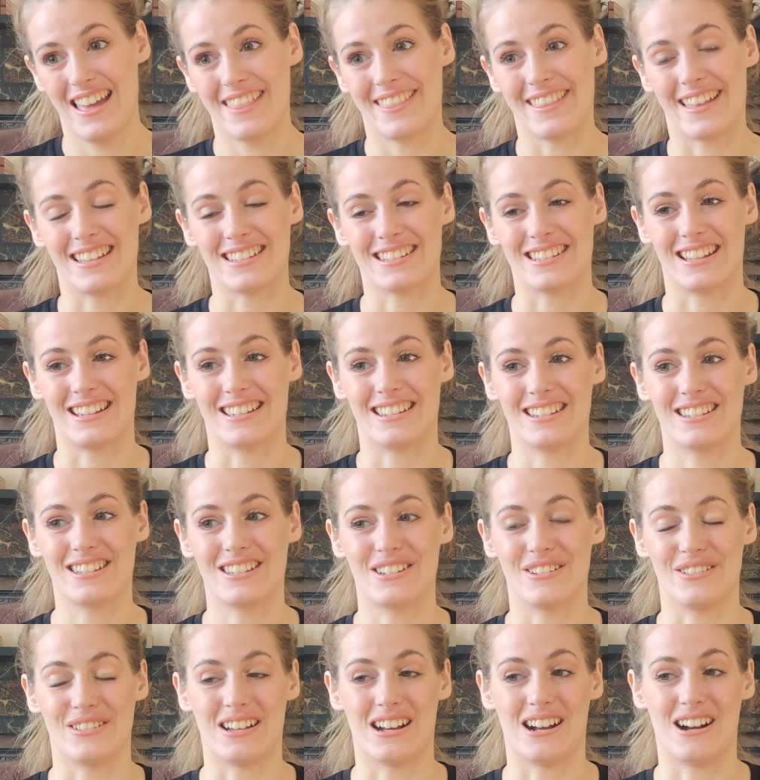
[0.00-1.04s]
That's like
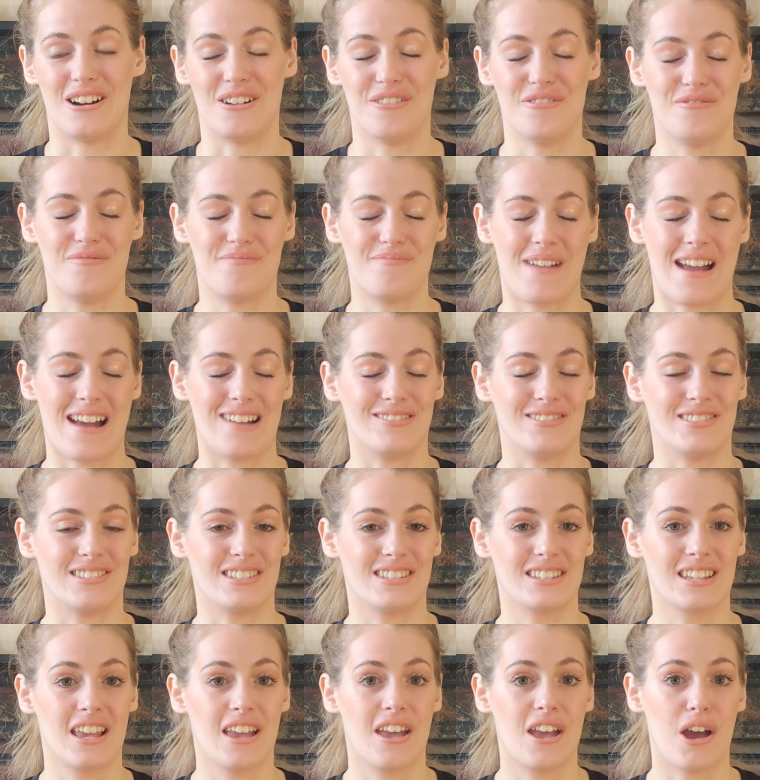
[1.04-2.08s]
2.5
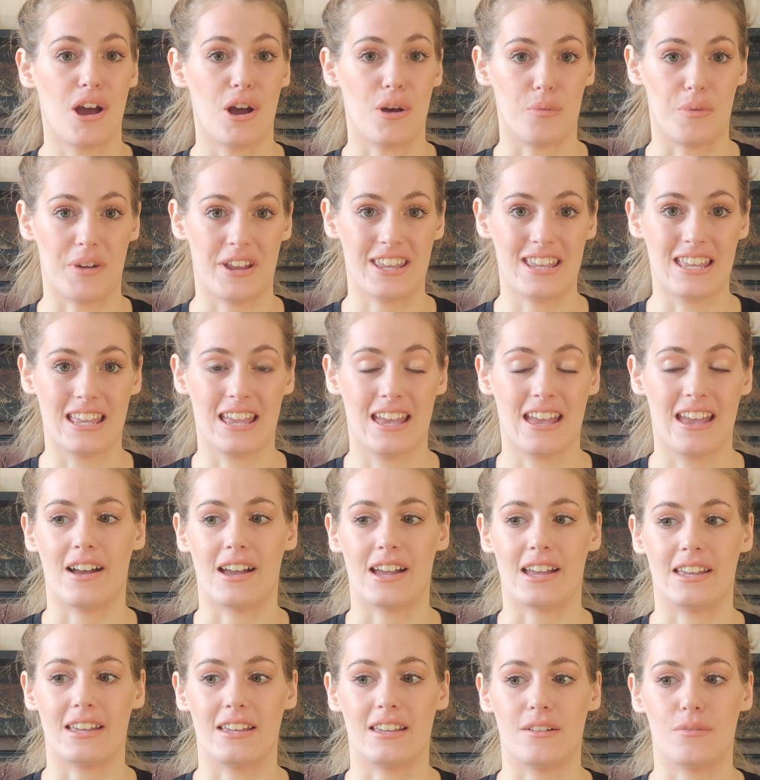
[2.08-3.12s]
pounds a week.
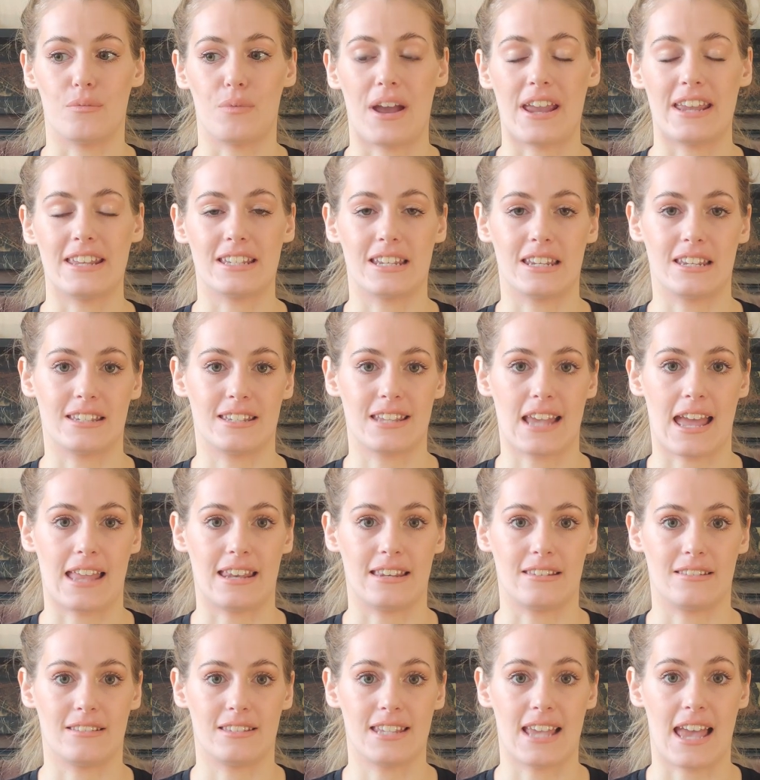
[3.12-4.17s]
I weighed in at
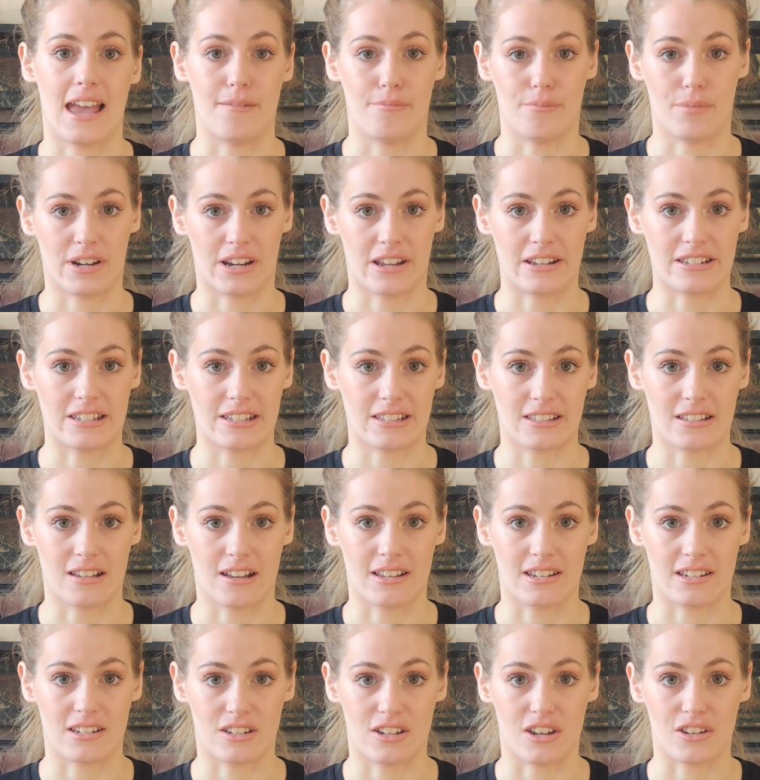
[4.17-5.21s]
10.10 when I
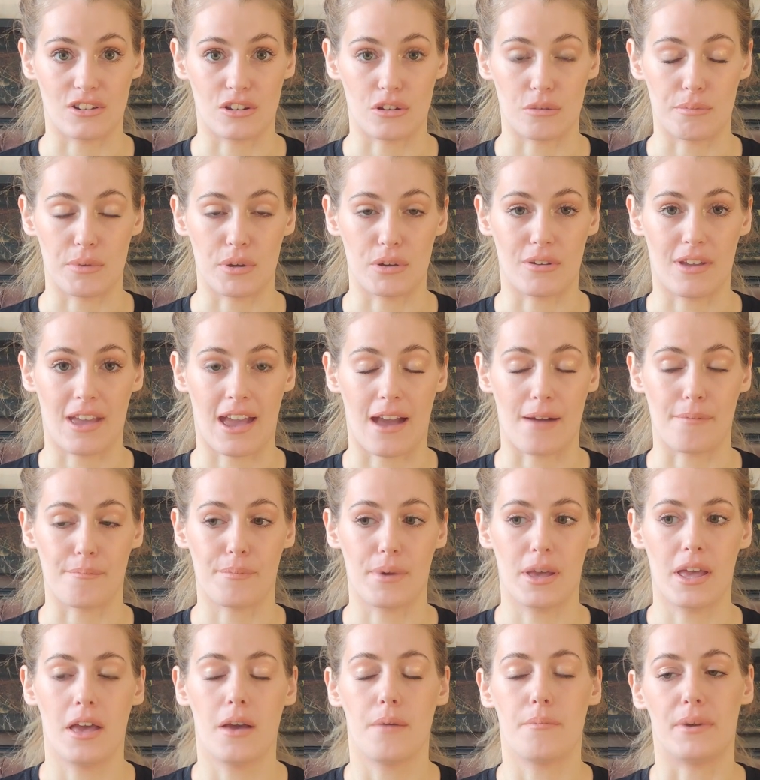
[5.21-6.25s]
decided to do boot
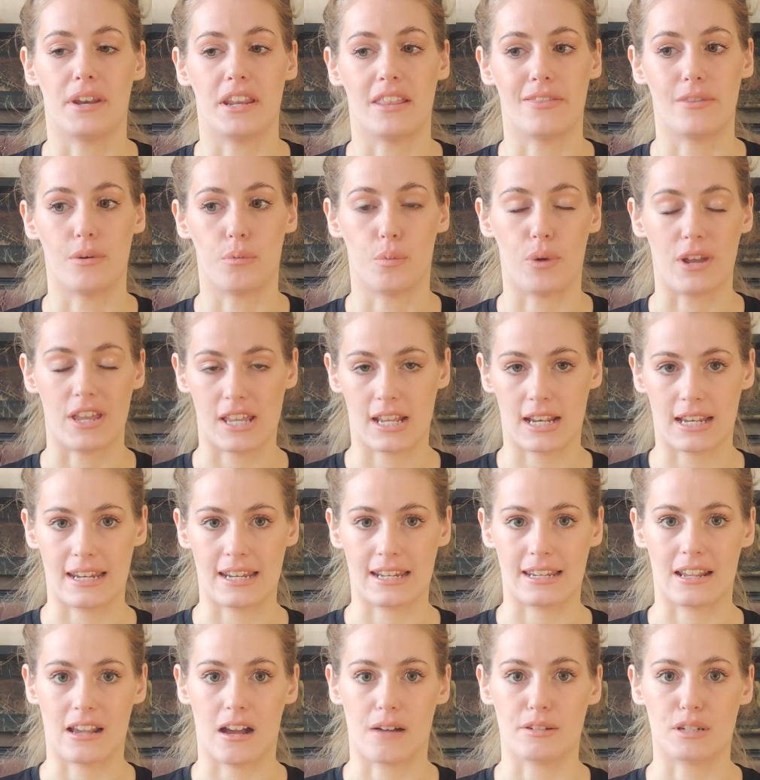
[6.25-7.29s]
camp, but in the week
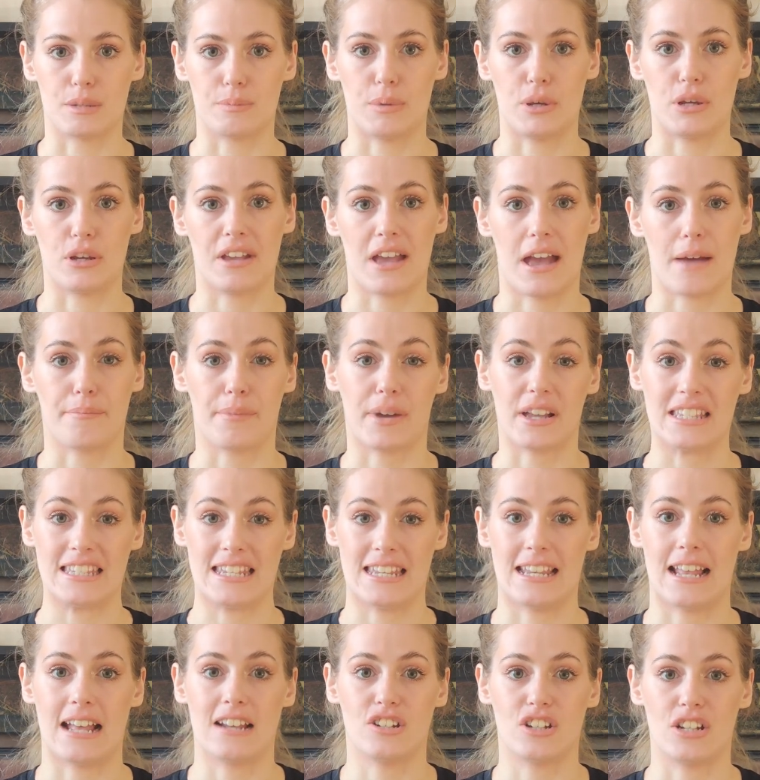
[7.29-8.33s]
leading up to boot camp I
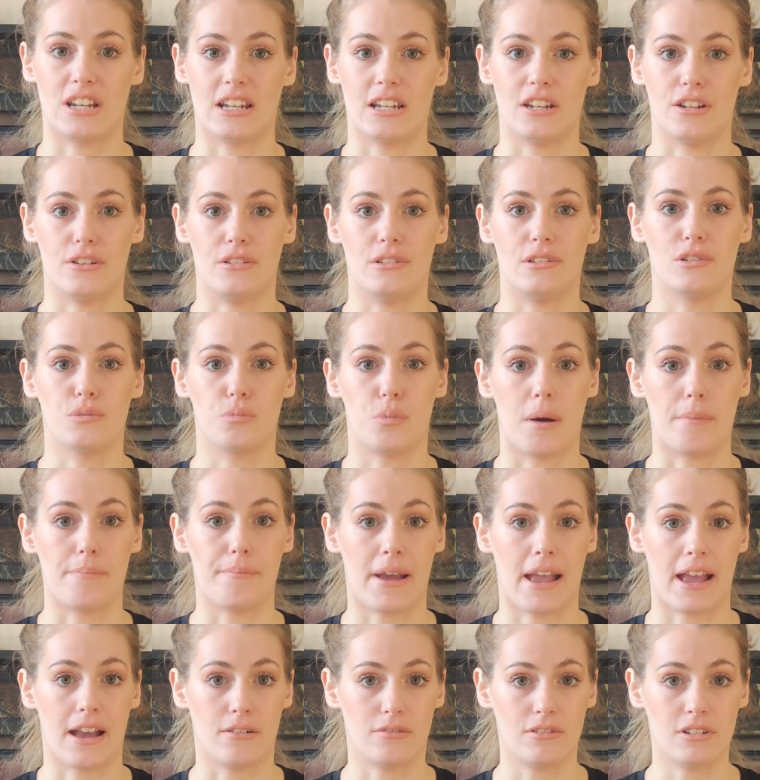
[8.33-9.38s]
did actually lose 1
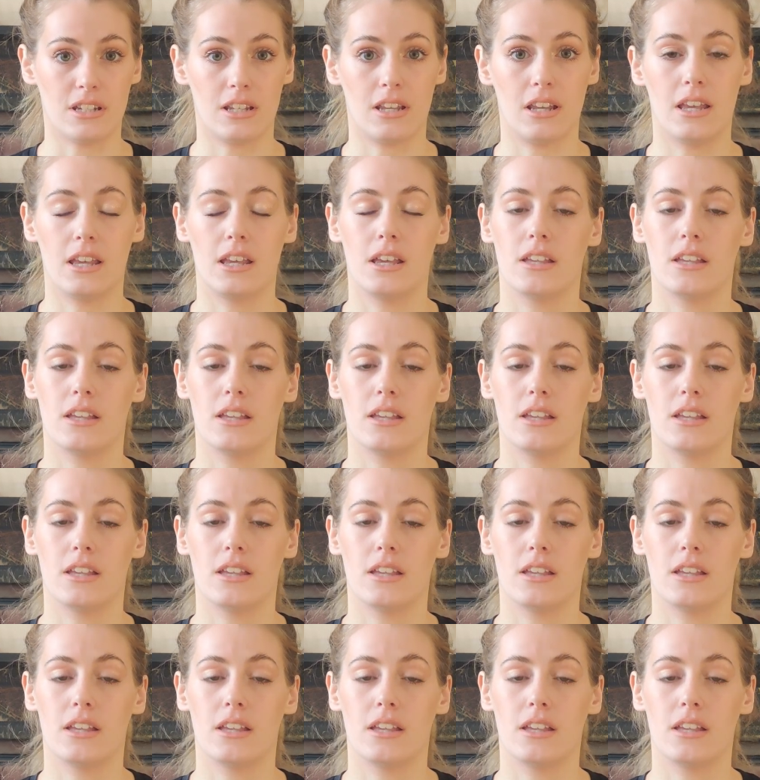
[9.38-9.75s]
pound.